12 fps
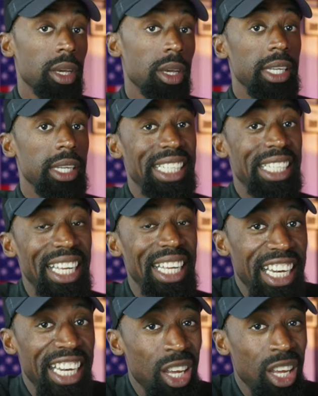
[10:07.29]
the end of the day,
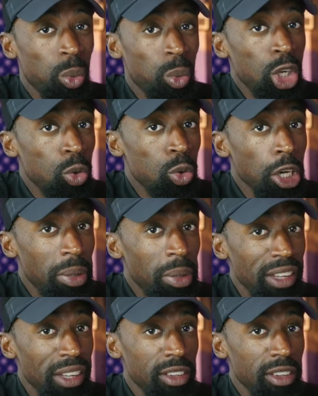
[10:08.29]
we do good business.